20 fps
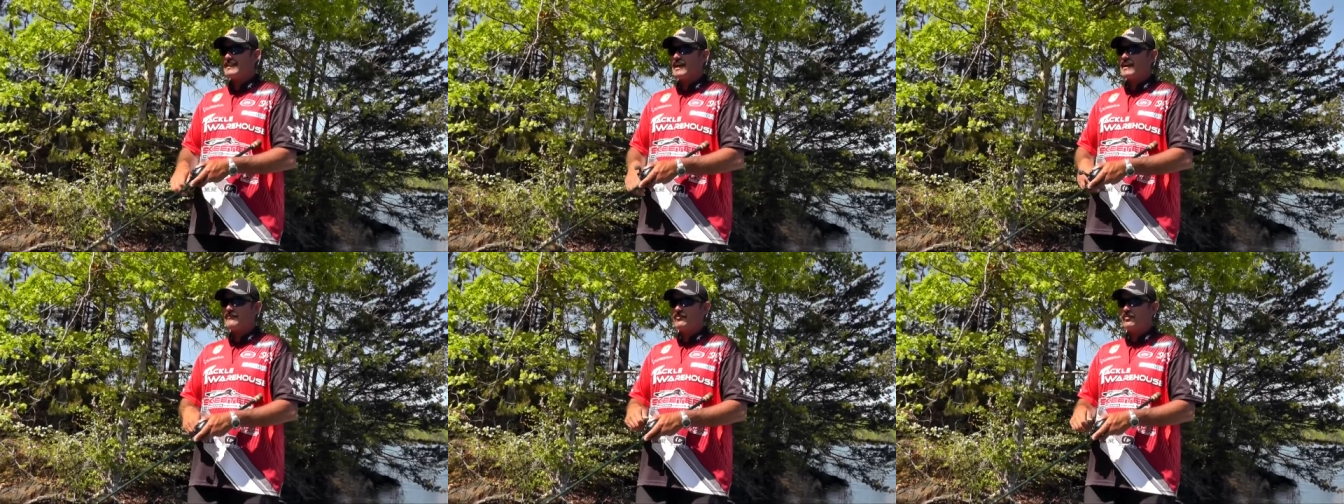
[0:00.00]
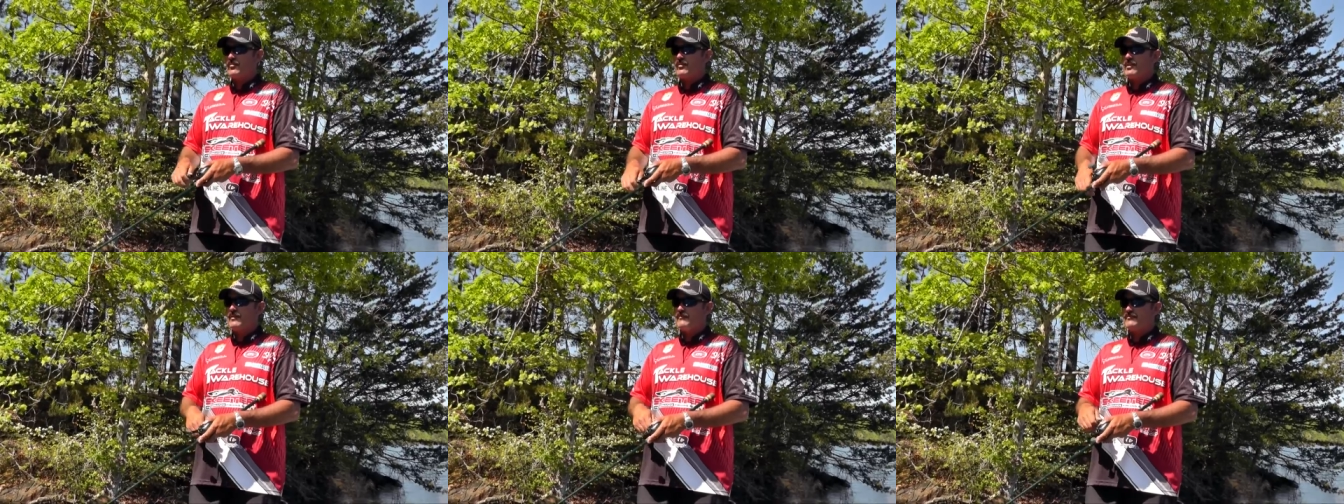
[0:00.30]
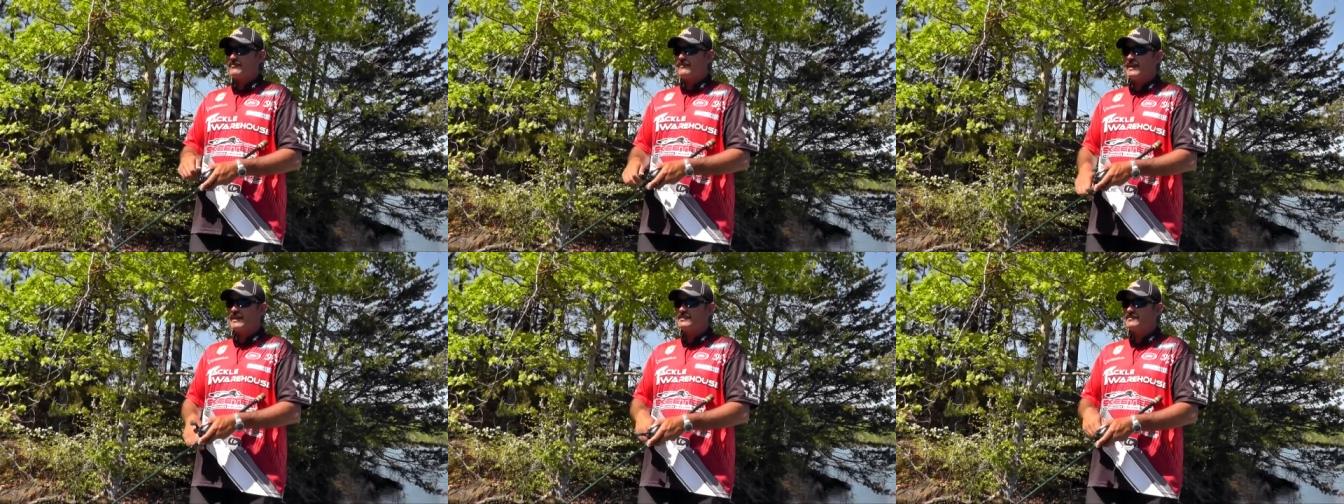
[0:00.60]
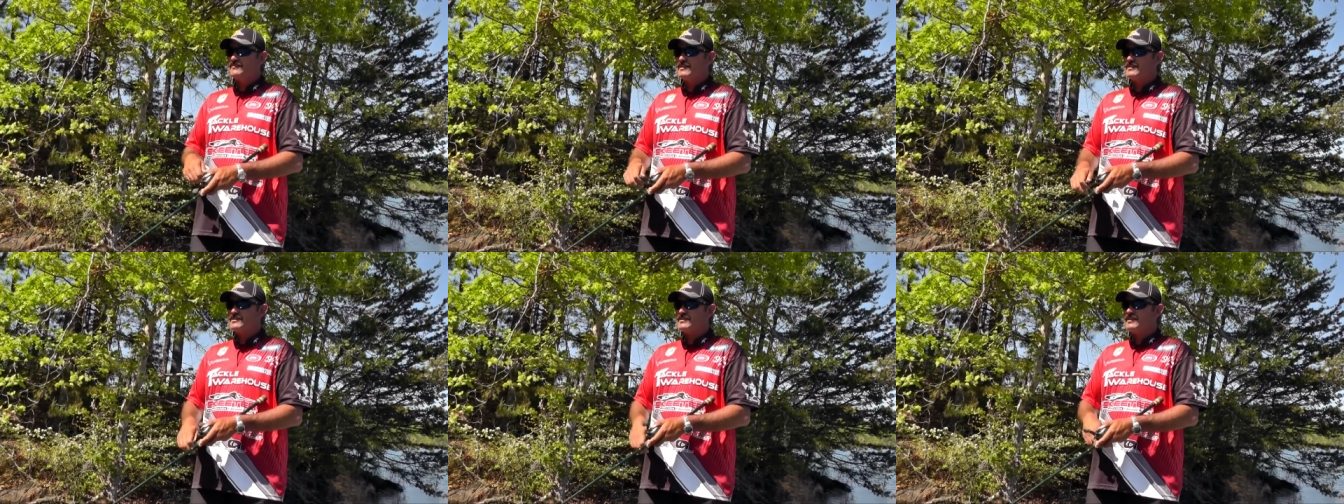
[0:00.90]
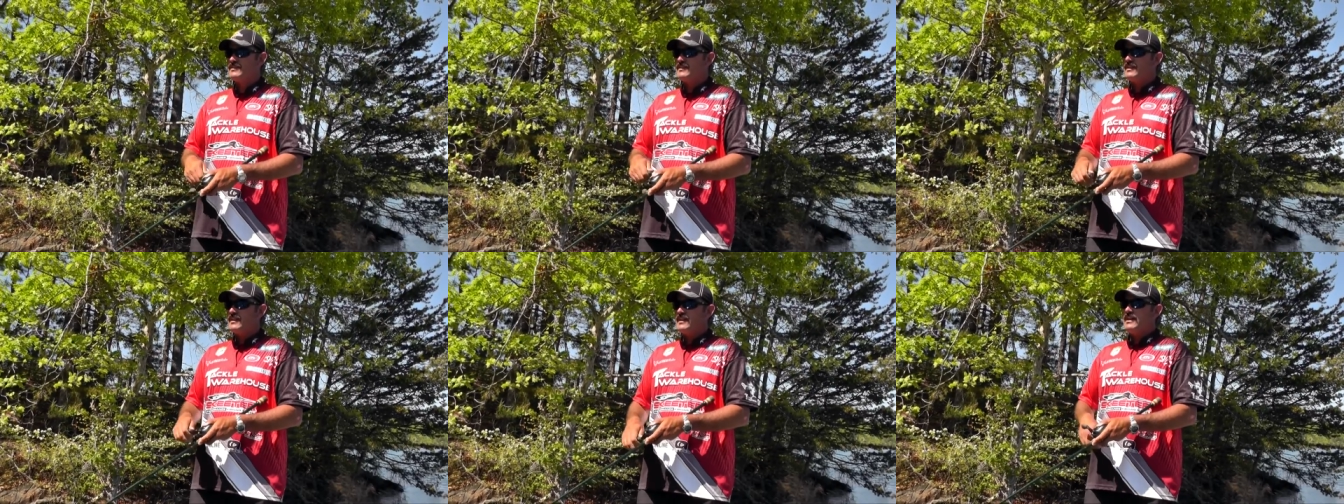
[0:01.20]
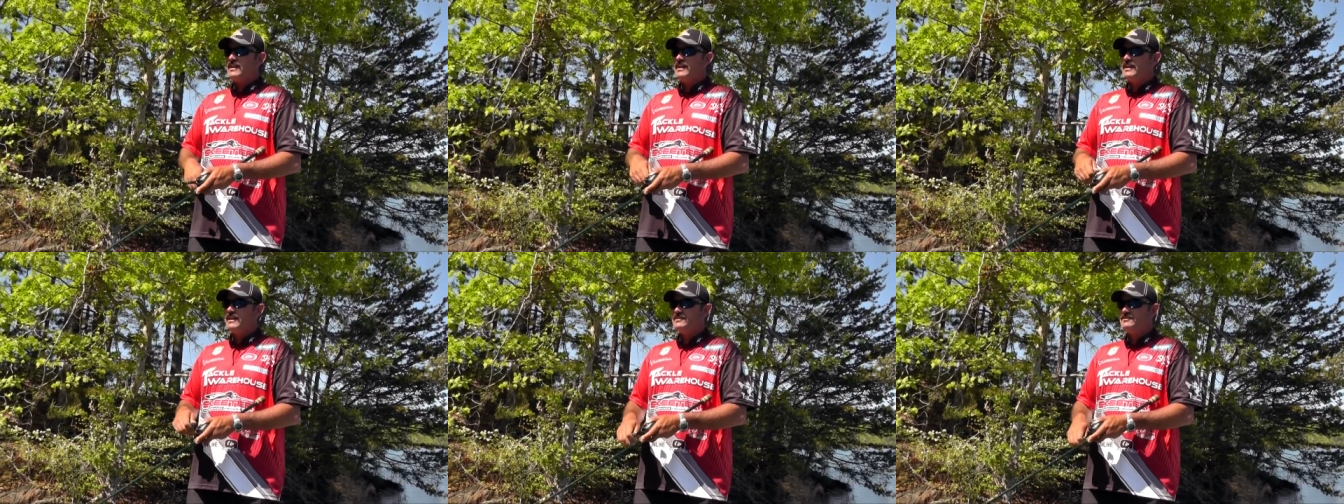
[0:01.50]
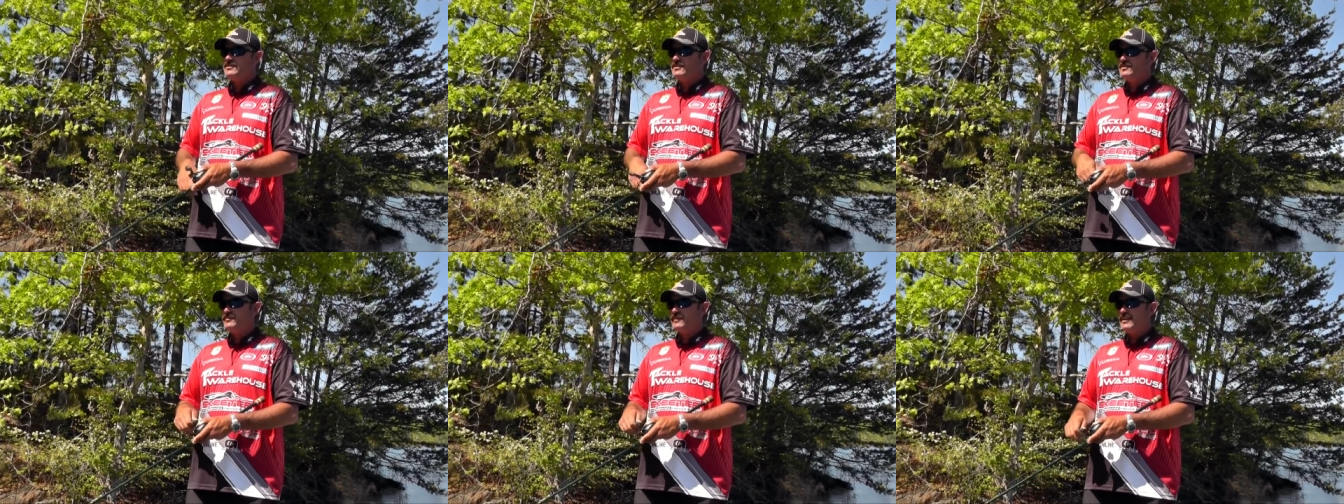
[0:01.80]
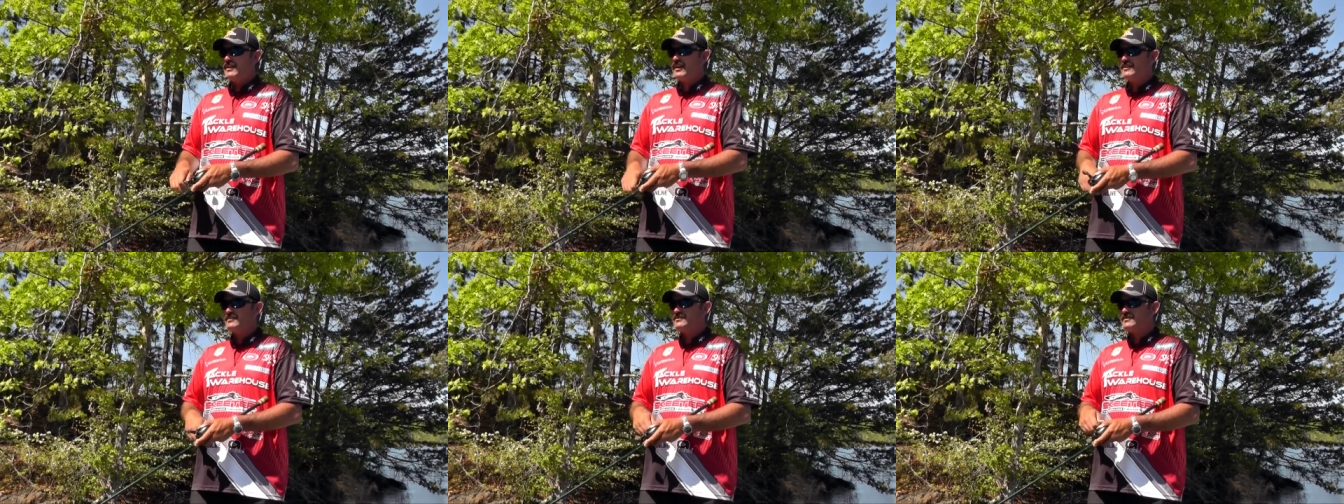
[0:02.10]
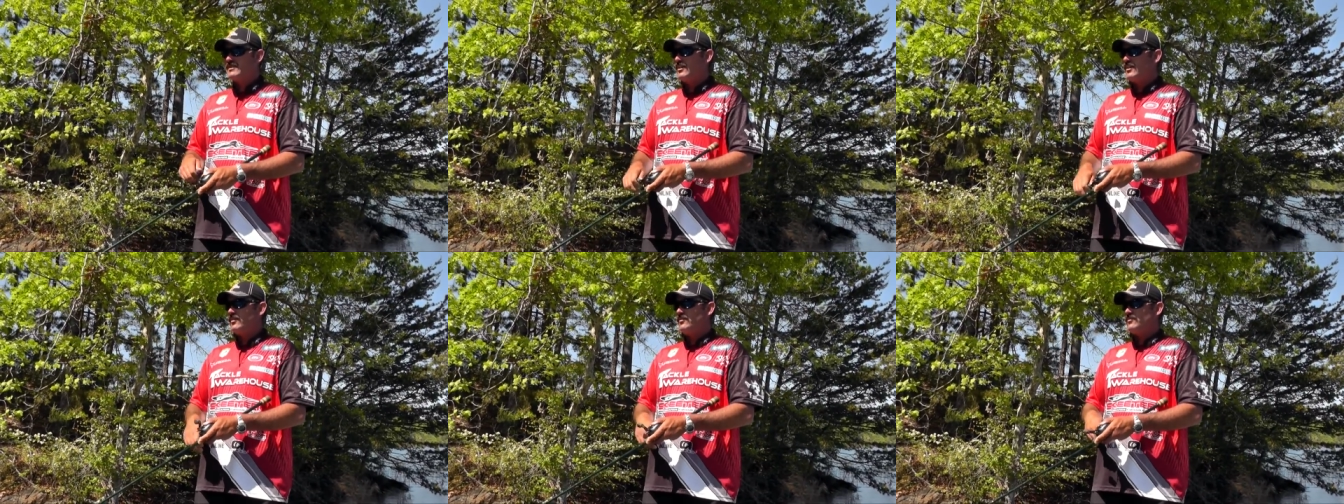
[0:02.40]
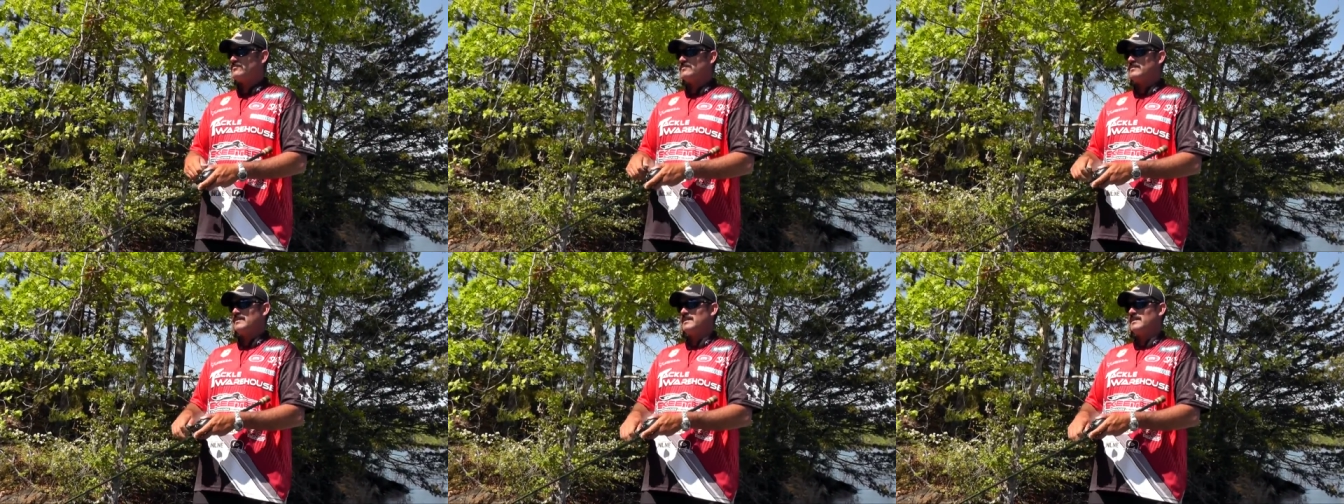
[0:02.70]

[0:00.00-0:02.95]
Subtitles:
that for when I'm finesse fishing is just because, you know,